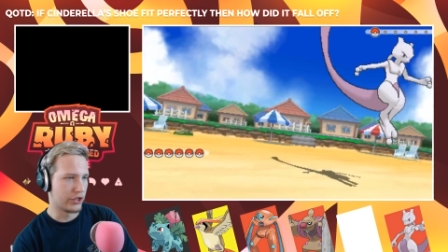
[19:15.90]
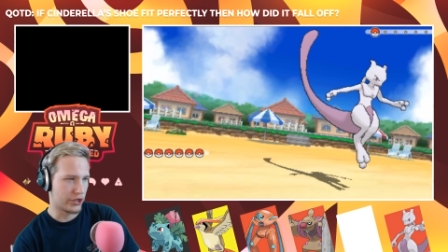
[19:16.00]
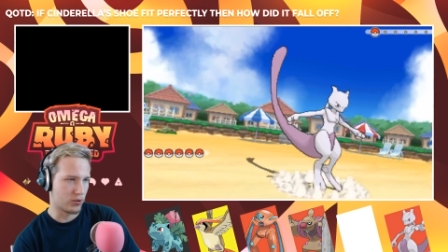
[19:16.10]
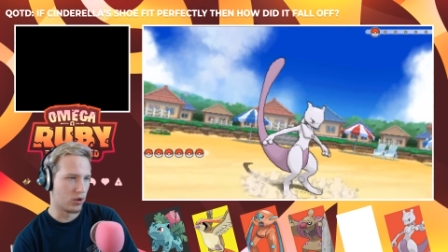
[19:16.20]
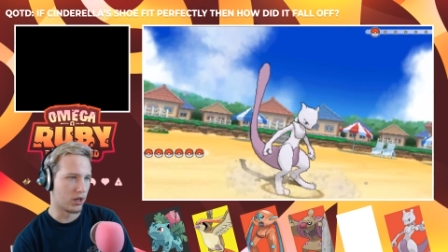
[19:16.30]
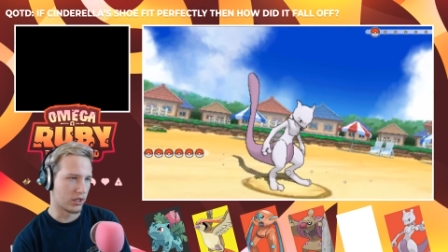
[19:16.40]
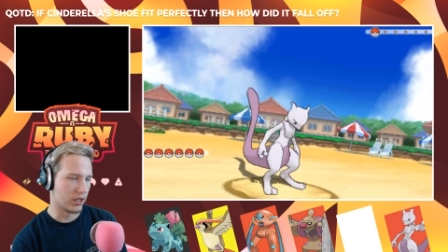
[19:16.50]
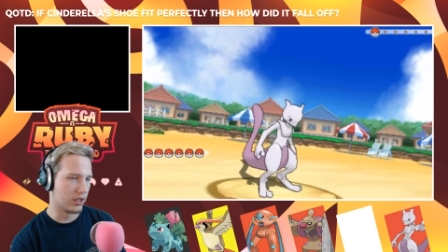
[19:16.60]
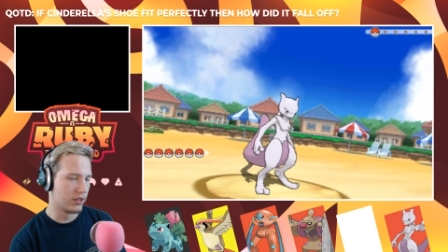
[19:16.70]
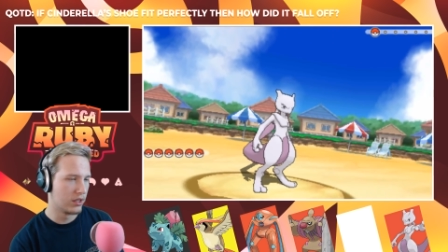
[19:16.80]

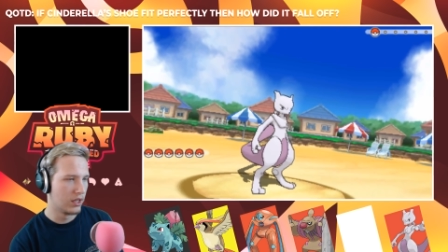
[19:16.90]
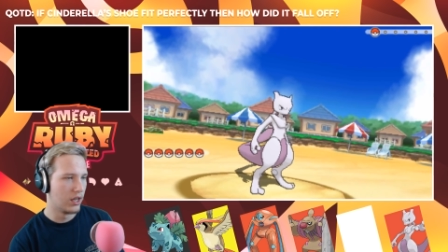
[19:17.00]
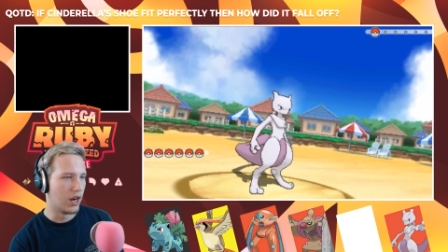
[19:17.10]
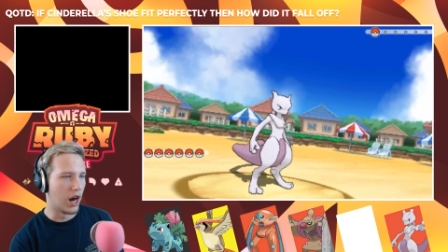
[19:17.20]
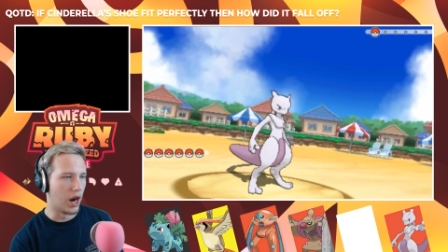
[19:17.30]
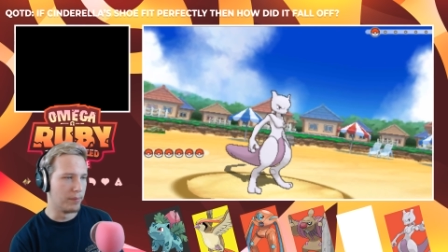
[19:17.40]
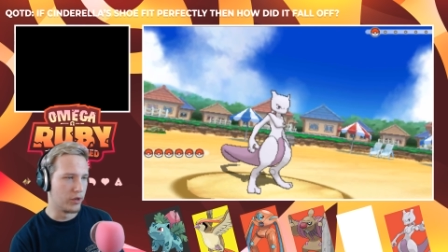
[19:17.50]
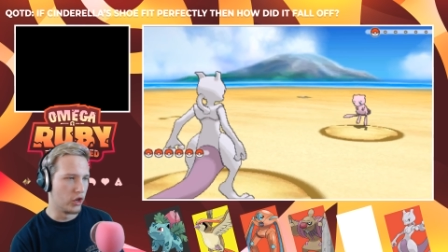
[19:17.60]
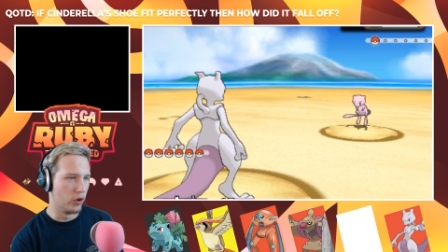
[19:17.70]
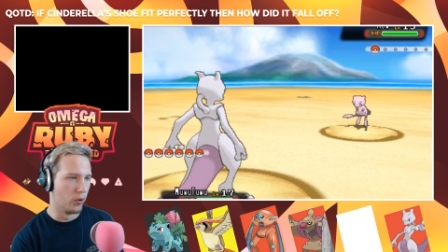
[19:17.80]
stronger. I'm
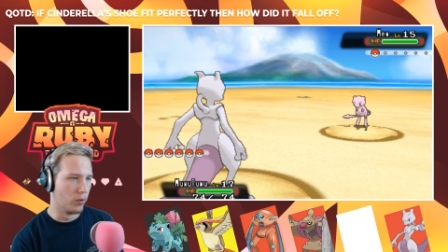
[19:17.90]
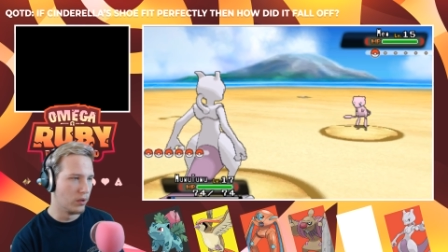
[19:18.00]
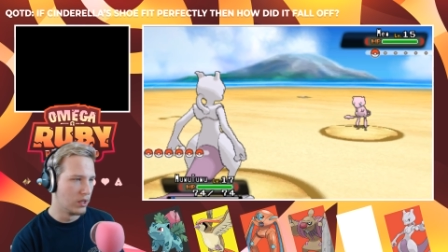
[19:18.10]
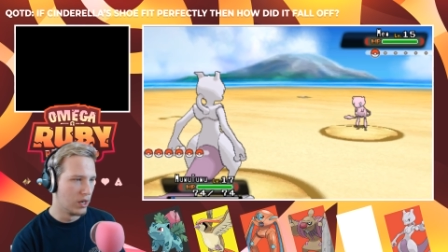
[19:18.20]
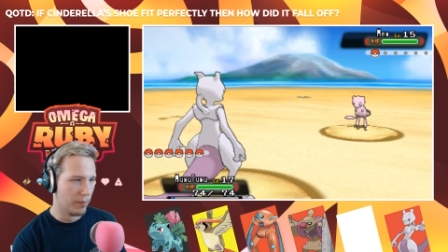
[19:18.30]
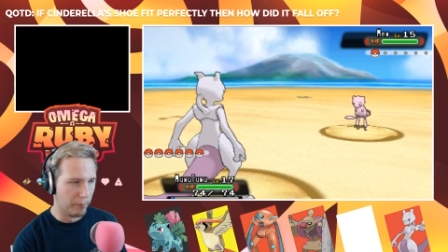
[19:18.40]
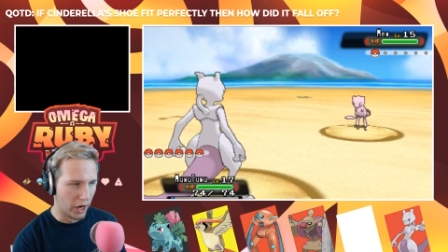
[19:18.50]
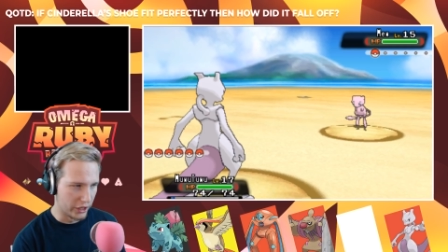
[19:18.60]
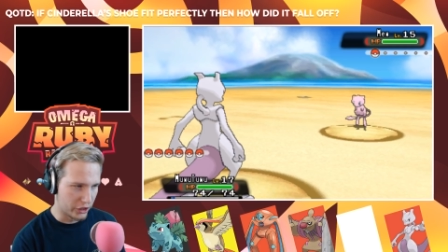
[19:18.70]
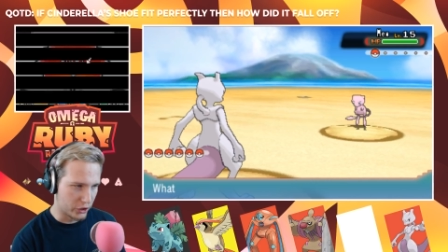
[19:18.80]
you,
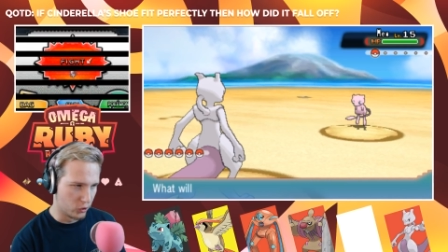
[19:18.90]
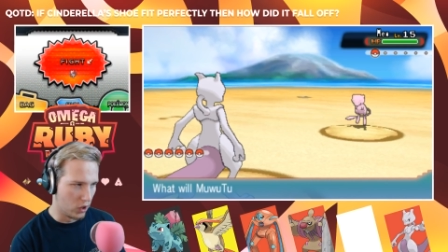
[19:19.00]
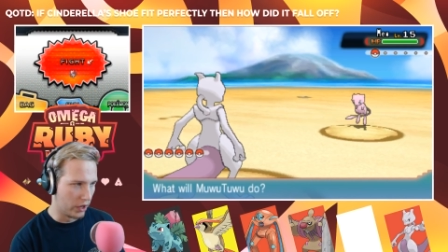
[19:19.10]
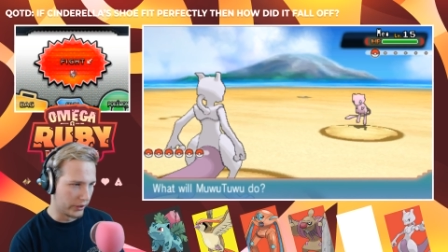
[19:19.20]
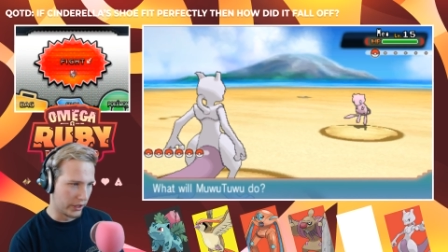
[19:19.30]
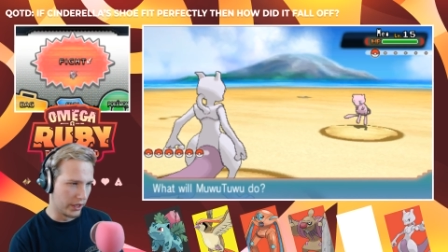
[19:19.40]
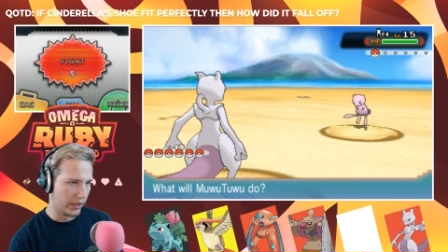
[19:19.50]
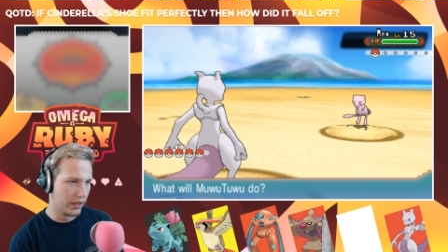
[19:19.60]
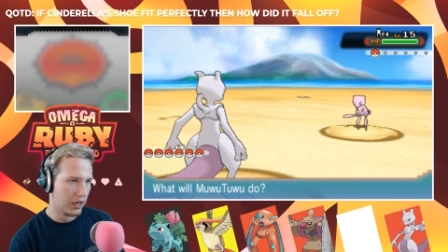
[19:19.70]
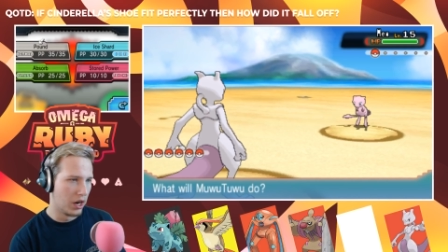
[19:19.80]
but stronger.
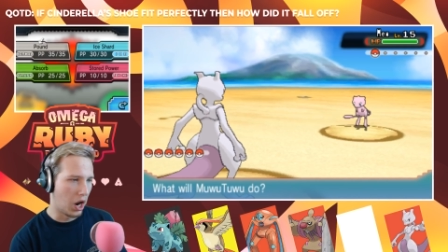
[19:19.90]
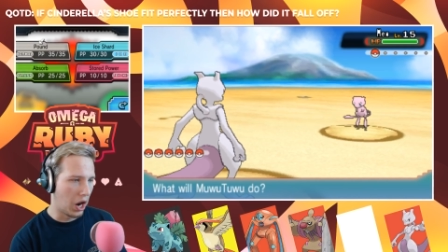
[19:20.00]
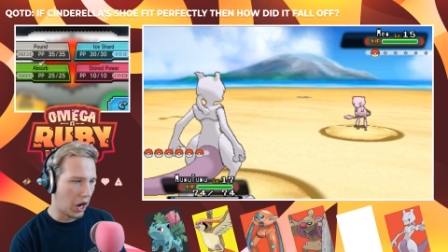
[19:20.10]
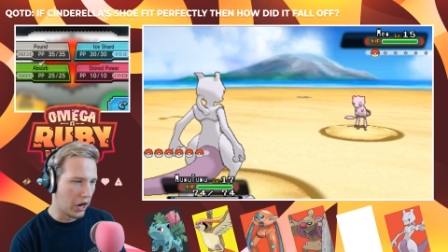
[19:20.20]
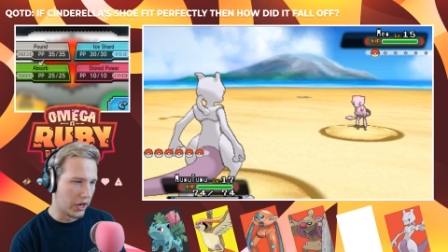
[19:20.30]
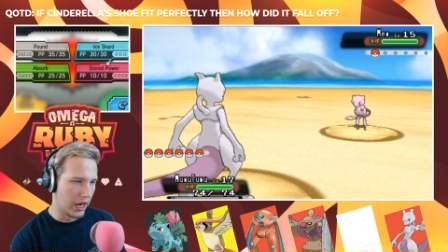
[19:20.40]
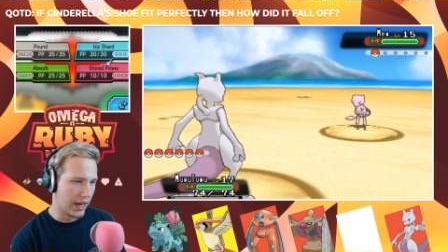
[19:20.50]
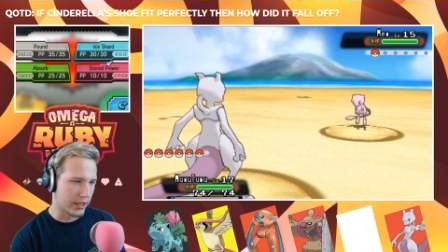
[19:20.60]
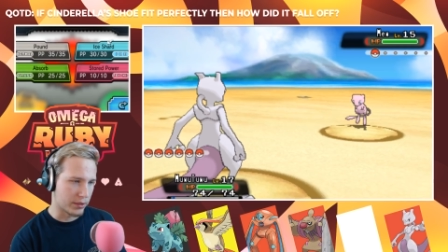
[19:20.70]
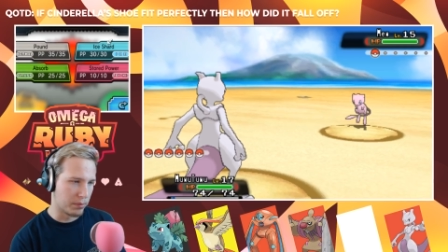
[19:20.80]
Ah,
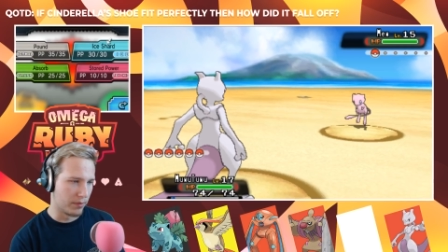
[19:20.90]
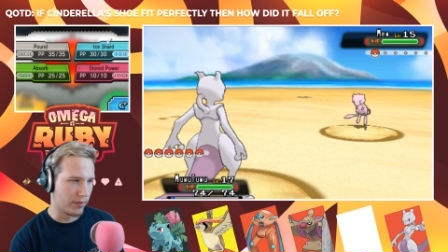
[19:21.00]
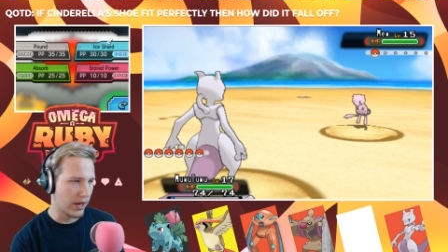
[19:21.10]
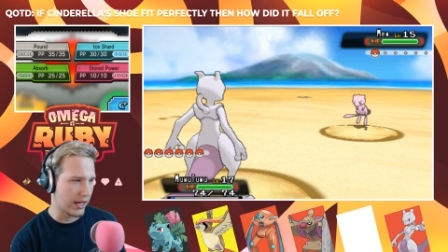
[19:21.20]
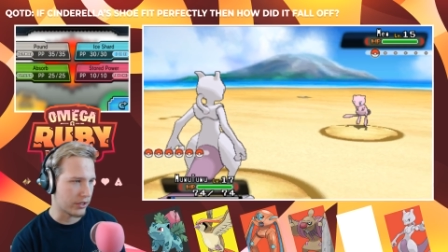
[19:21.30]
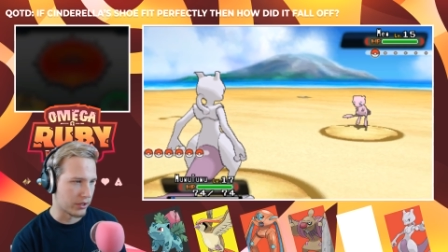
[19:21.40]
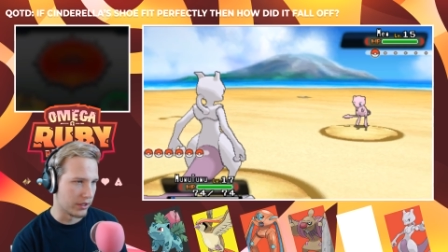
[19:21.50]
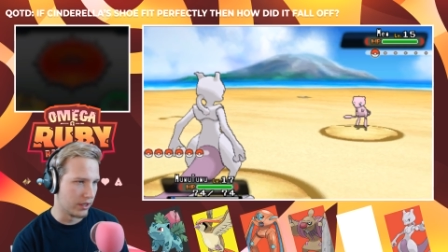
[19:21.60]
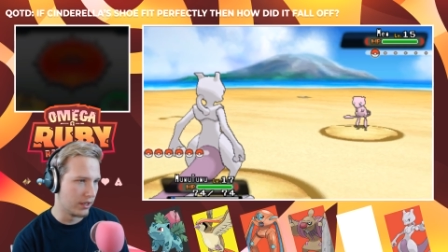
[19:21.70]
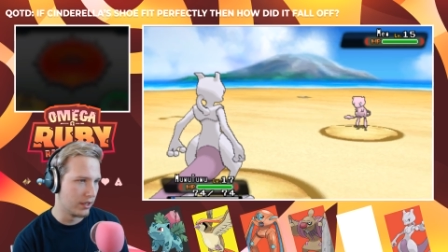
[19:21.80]
yes, perfection.